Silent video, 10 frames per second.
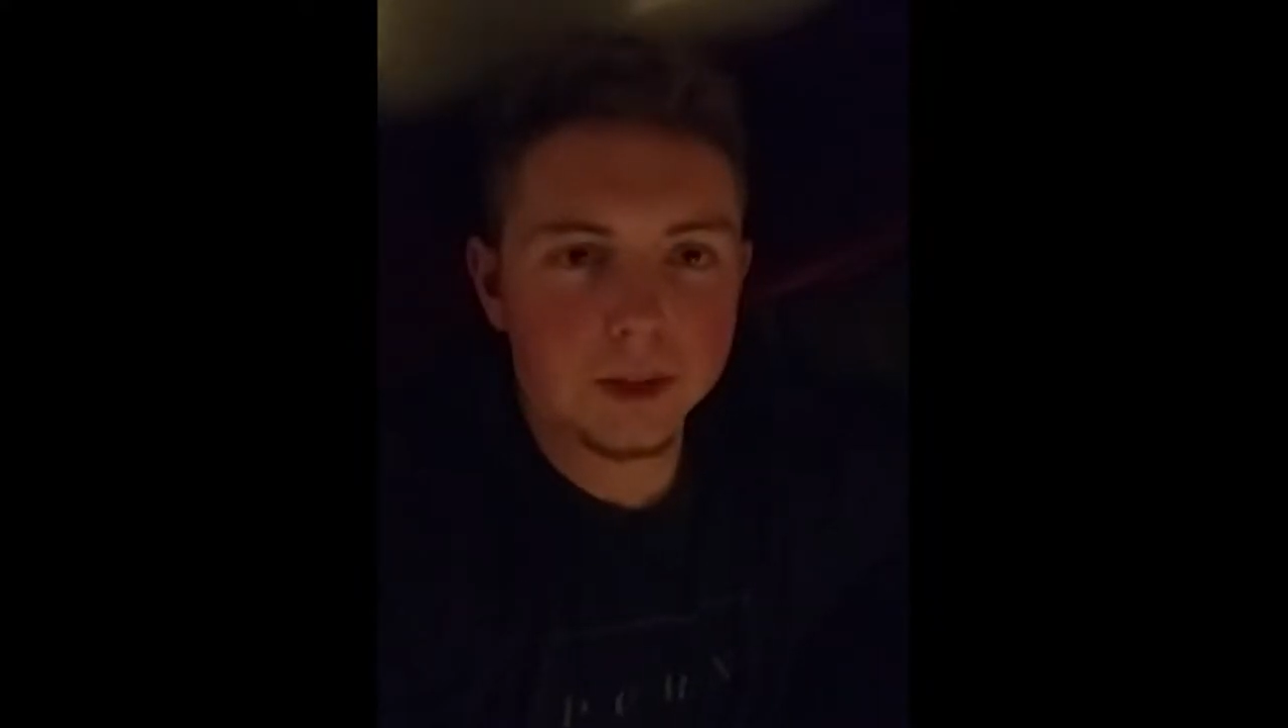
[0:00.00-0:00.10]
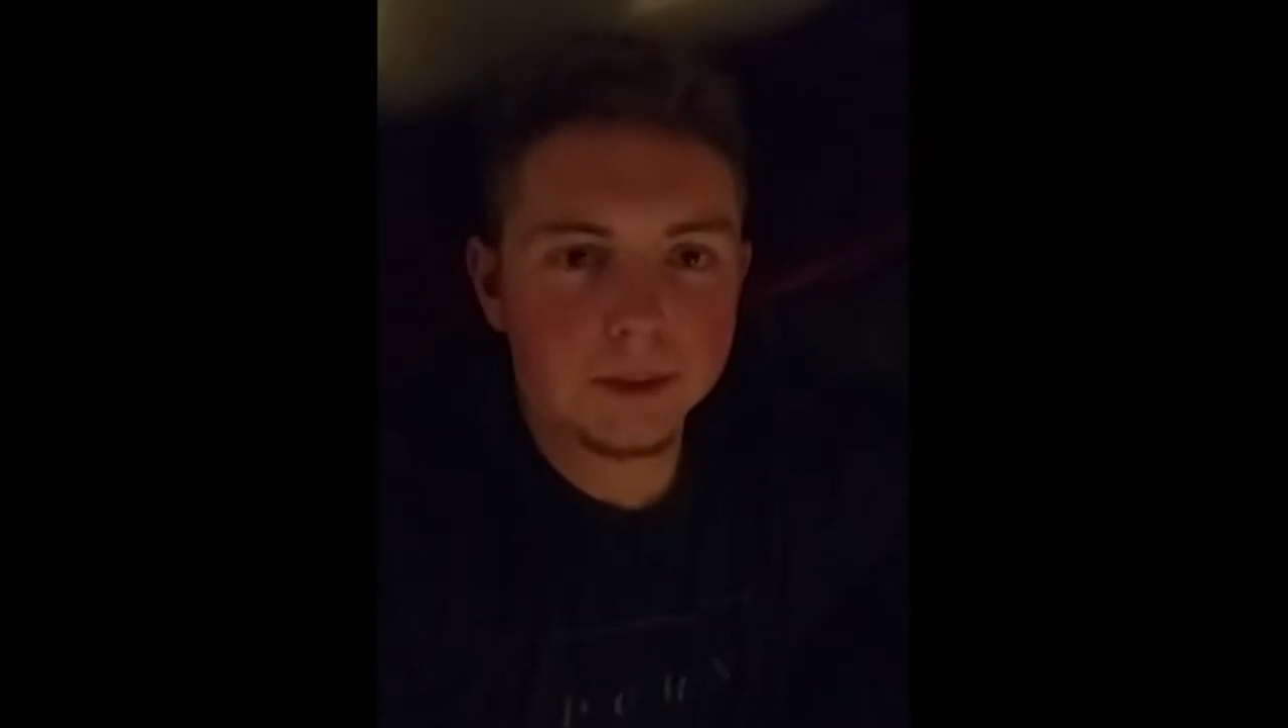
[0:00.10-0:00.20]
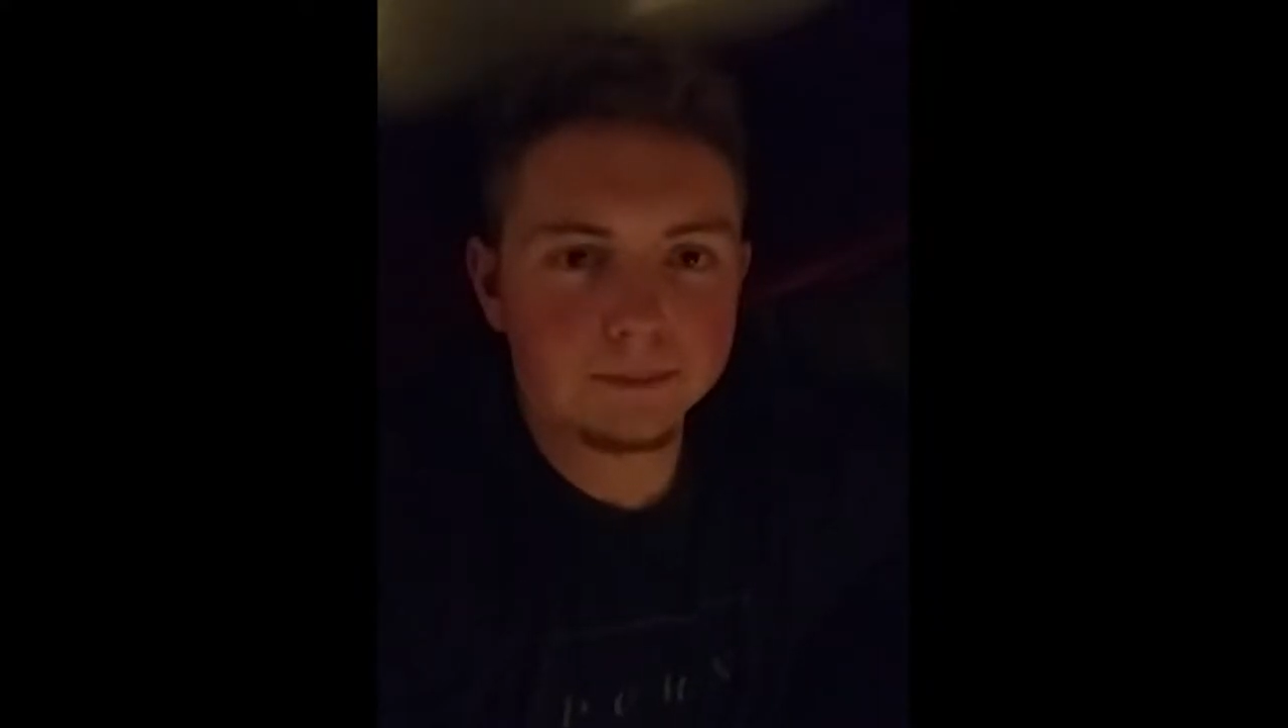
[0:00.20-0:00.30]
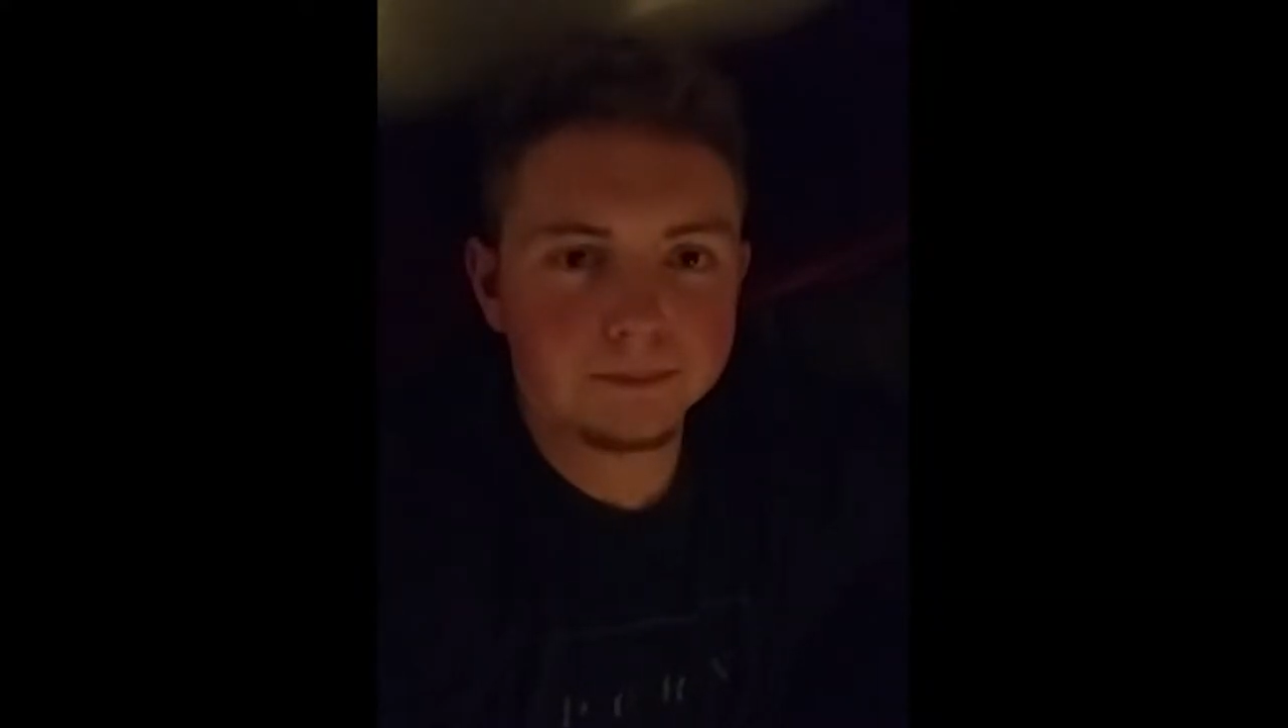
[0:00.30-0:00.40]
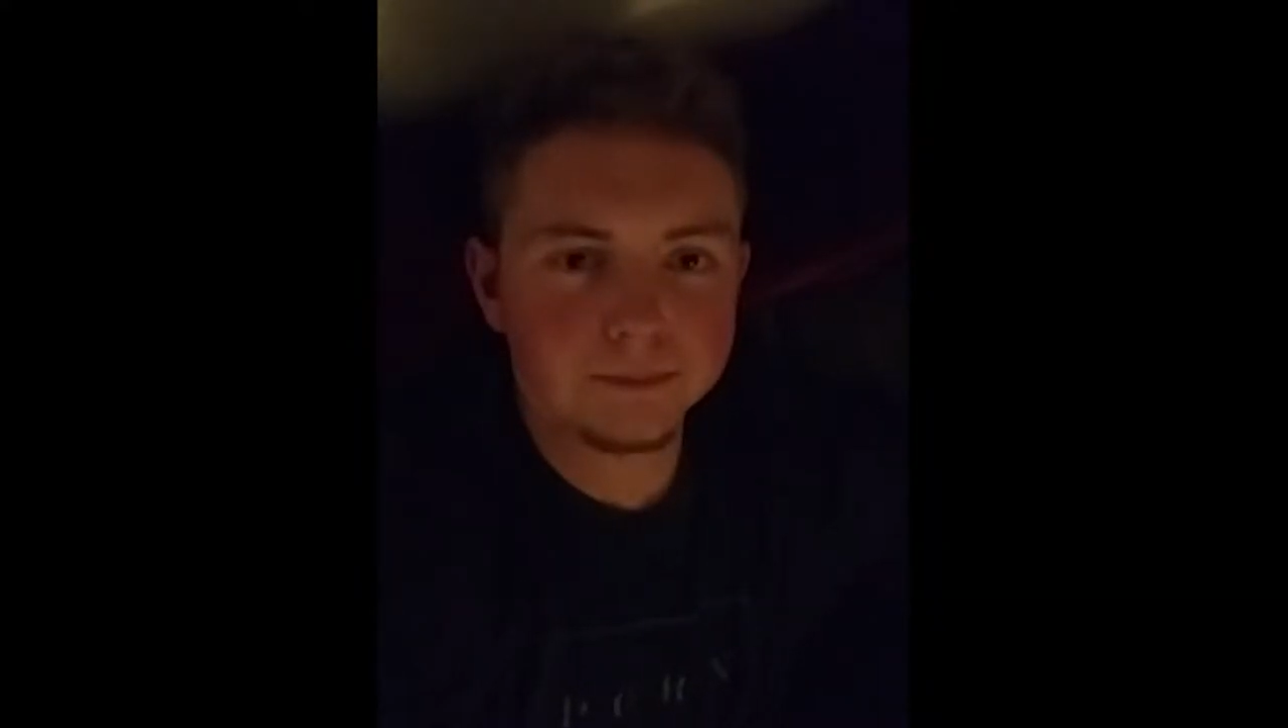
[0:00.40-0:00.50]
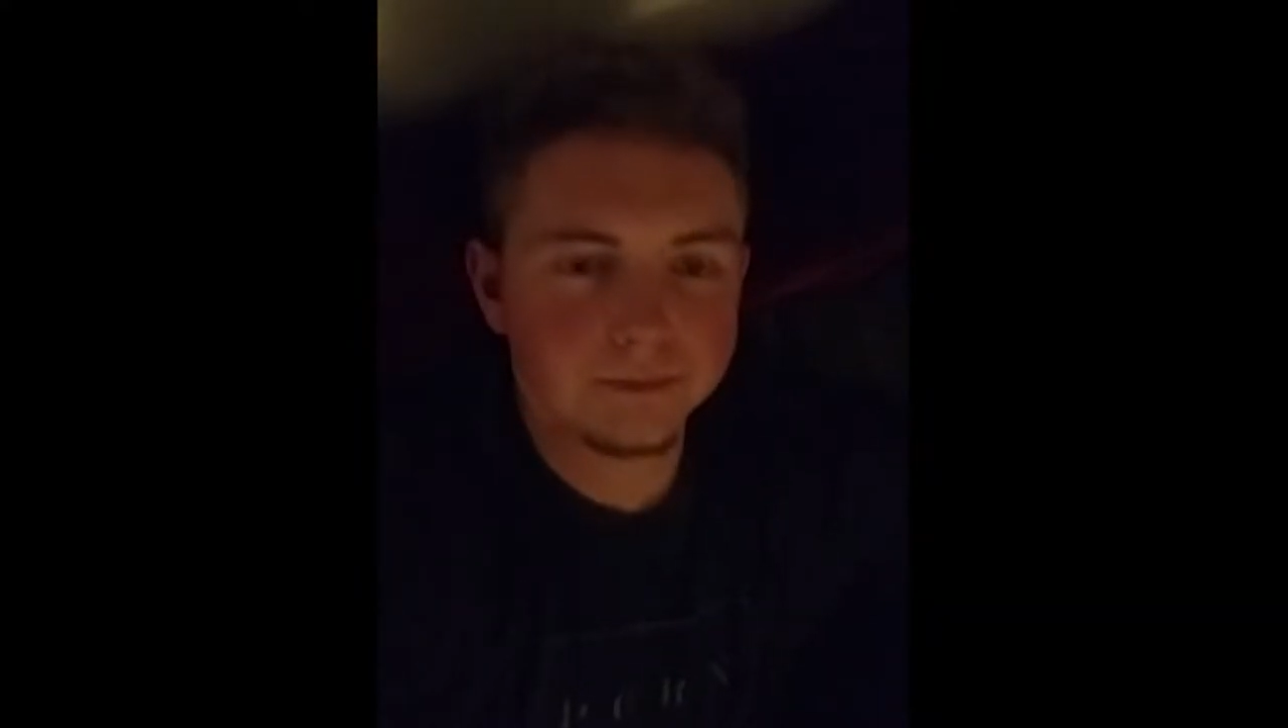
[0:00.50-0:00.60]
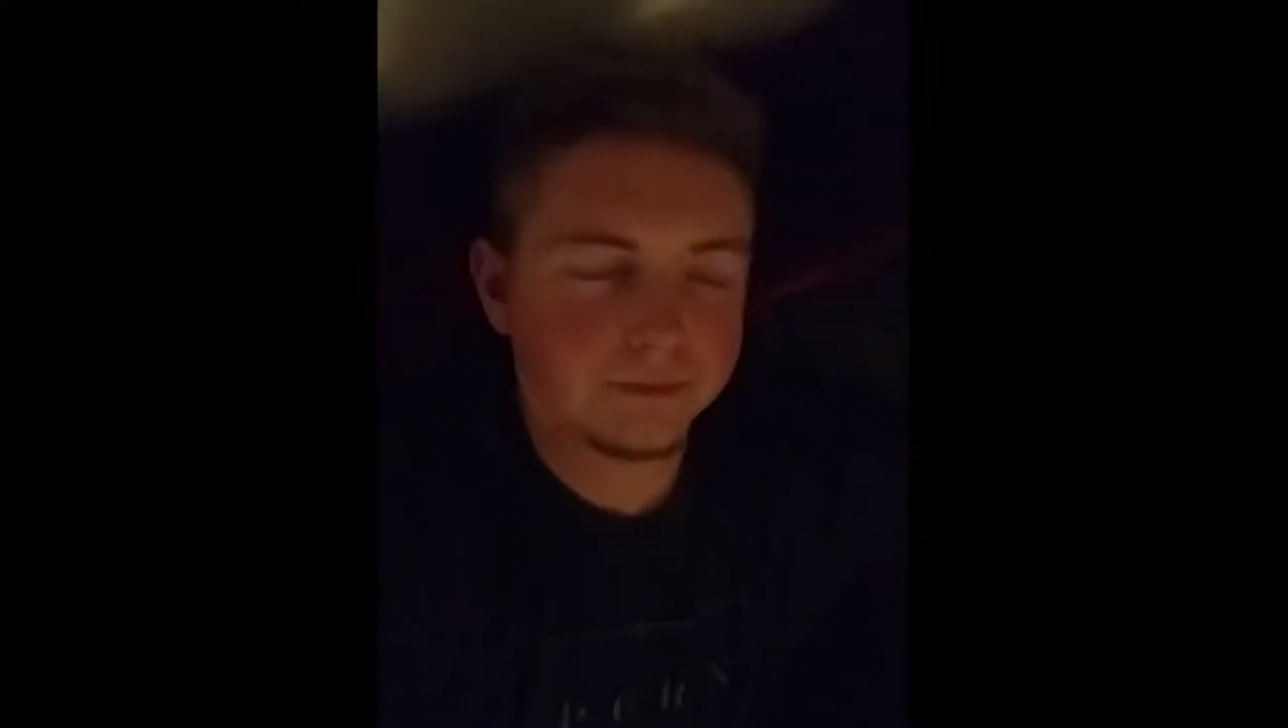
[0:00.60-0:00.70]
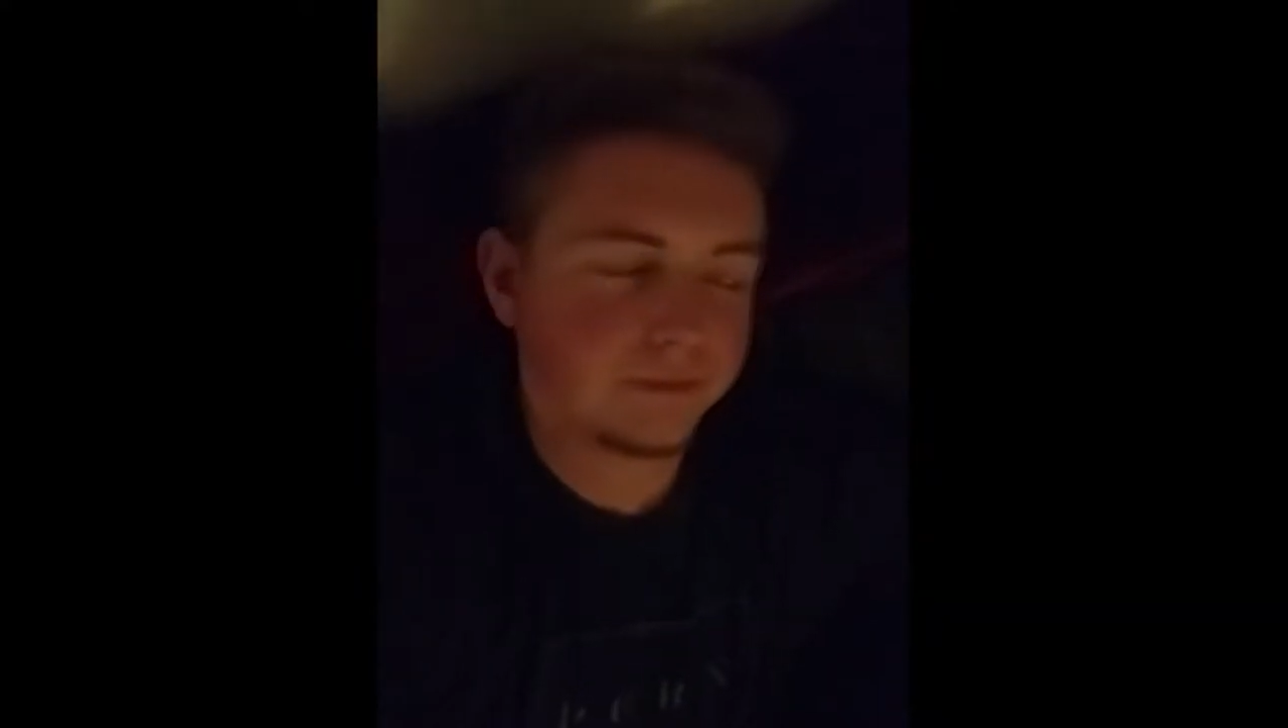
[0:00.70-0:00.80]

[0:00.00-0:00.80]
warmed up.